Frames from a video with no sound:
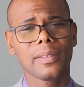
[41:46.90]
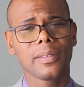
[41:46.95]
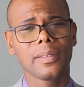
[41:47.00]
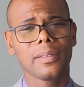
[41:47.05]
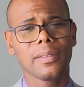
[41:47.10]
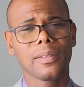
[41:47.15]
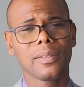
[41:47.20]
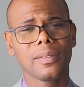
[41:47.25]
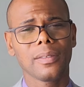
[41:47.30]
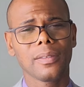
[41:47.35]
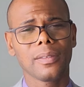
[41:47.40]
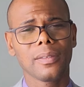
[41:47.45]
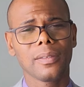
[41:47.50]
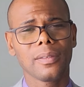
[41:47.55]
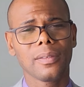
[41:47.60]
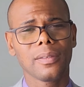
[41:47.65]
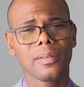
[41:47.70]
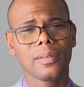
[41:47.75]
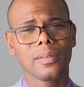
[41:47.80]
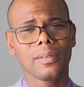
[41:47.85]

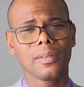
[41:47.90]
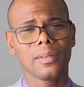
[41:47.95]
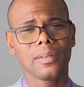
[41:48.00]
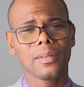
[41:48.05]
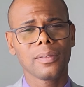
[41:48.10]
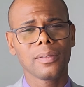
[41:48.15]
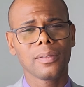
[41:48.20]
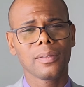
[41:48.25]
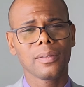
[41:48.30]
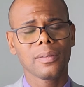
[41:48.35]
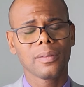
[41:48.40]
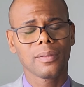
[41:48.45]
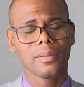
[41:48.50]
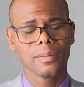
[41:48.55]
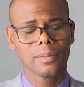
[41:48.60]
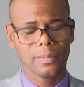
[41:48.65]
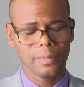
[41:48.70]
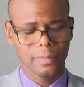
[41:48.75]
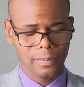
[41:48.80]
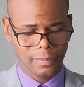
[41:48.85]

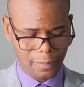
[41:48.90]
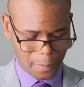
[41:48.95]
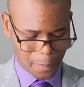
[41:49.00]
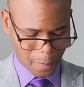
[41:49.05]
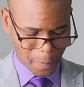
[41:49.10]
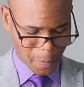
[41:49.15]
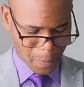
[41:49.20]
[no speech]